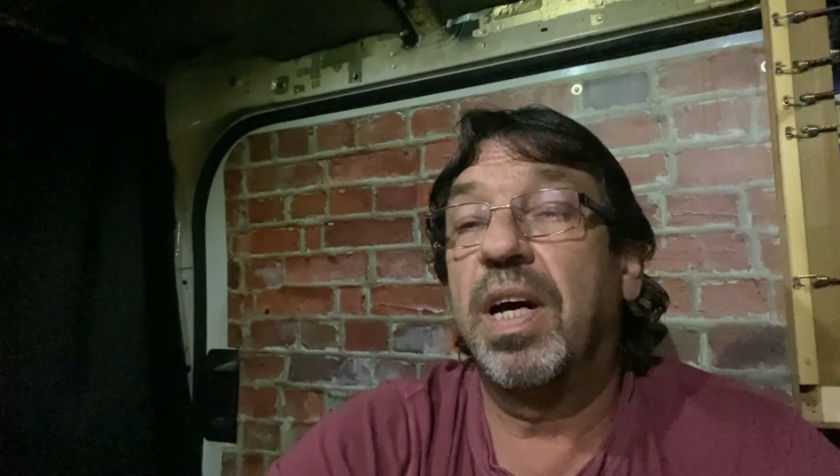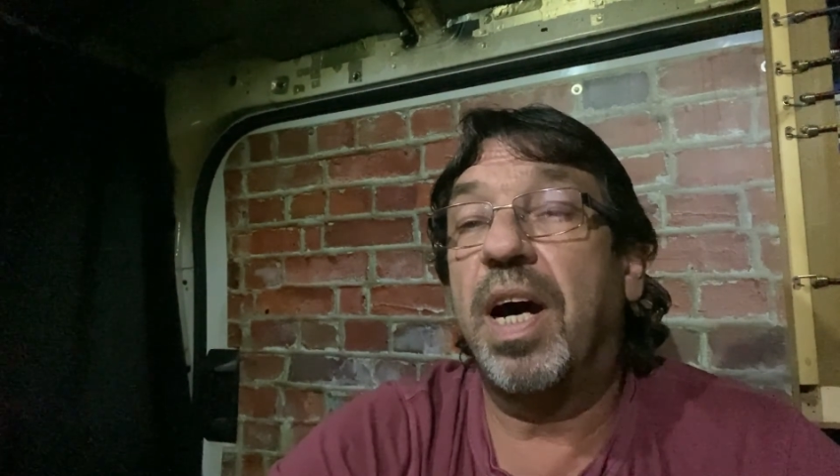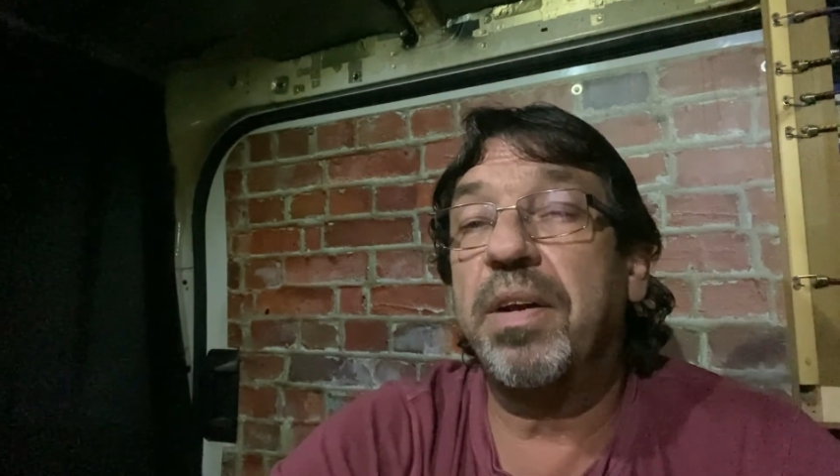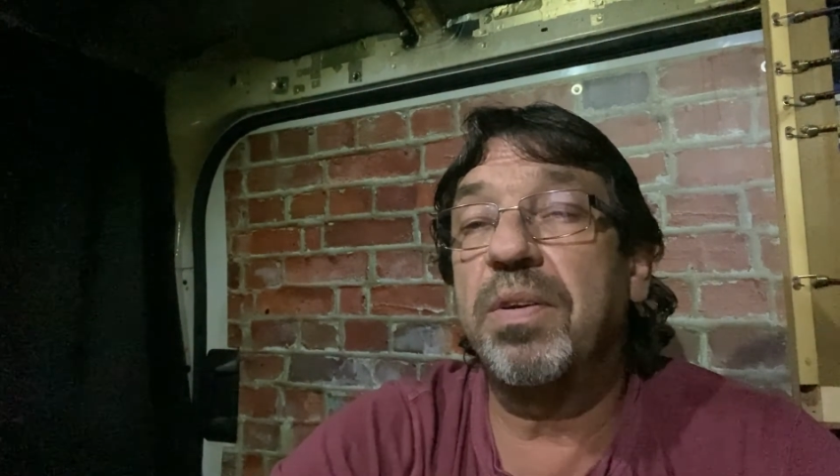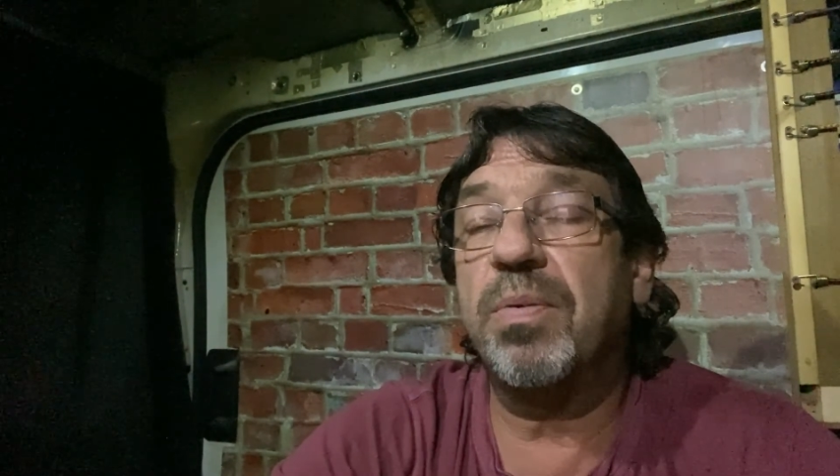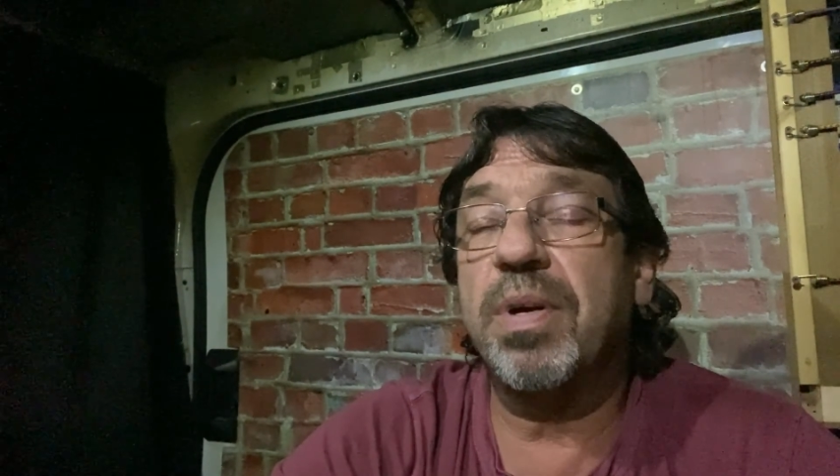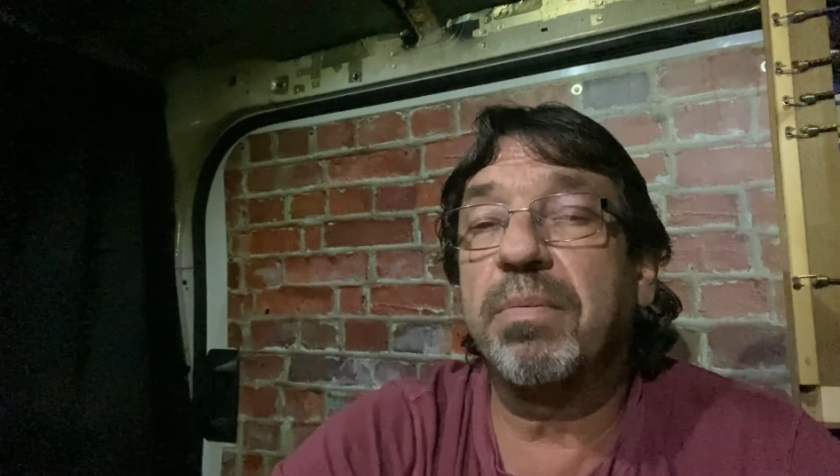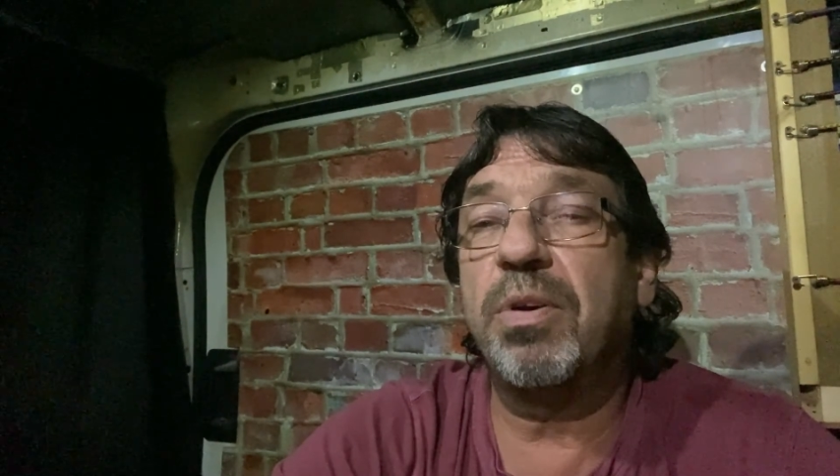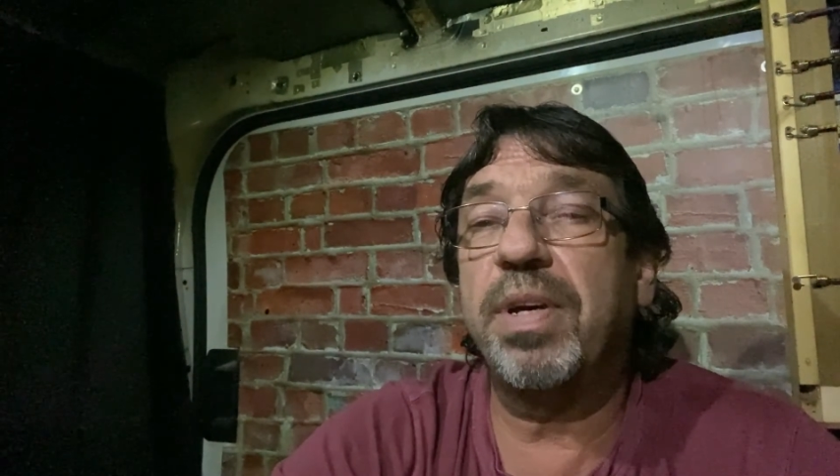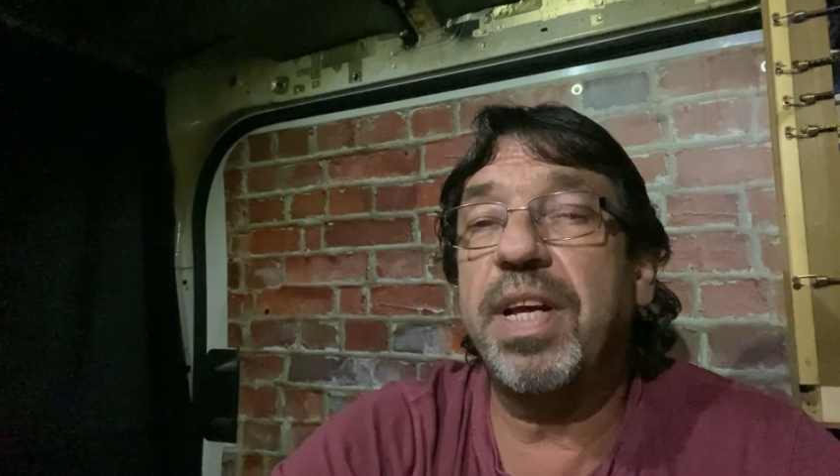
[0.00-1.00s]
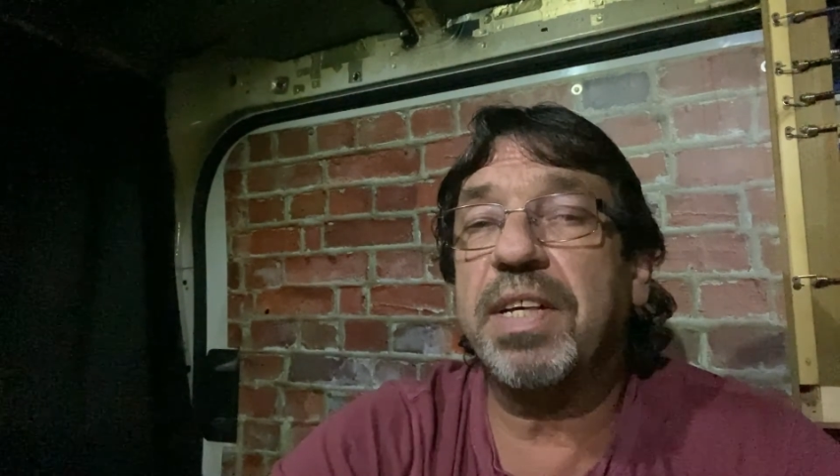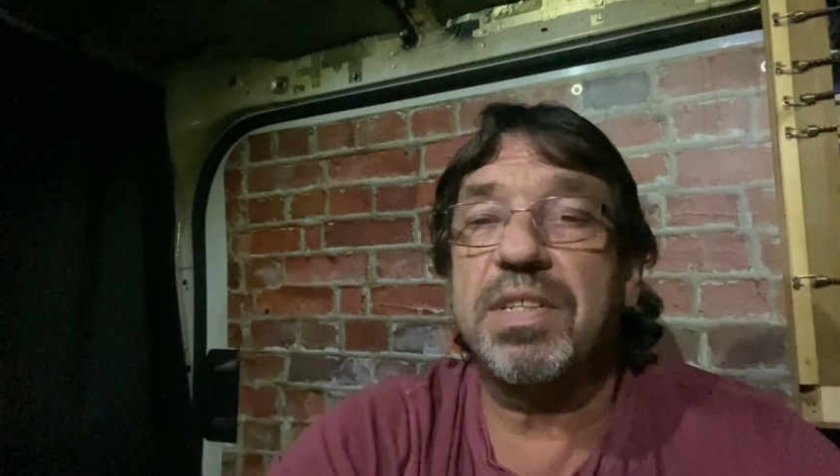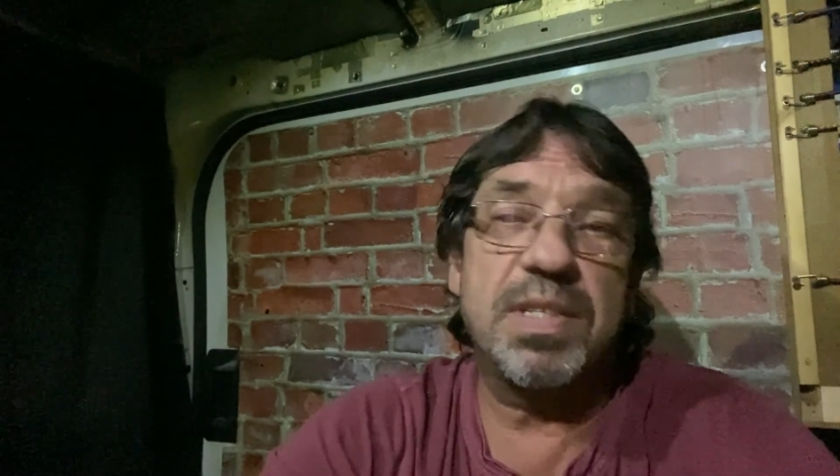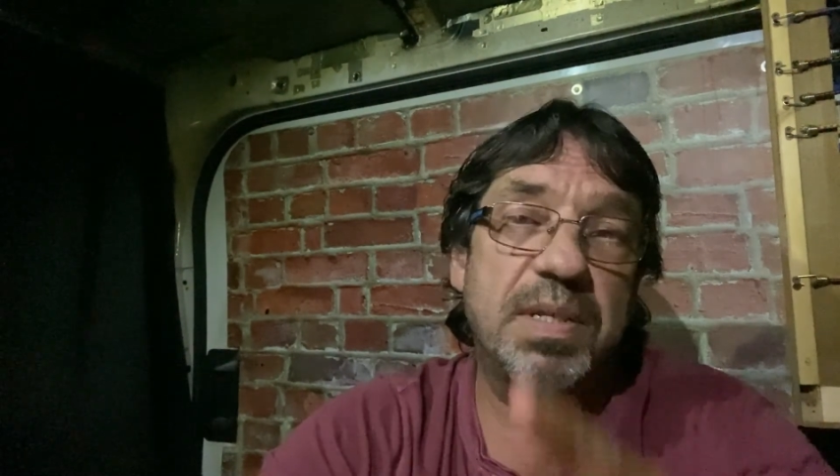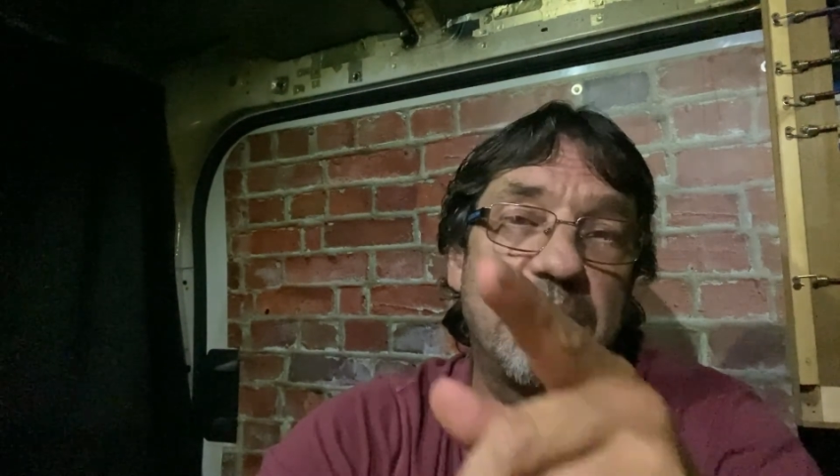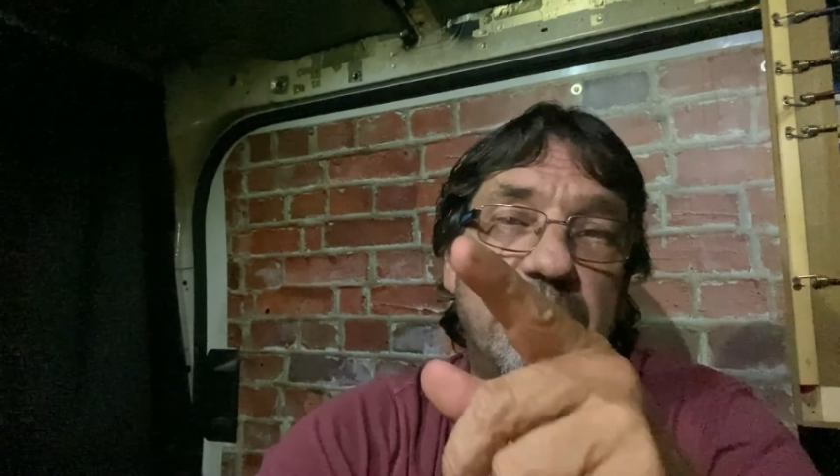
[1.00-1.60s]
I don't know where I'm going next.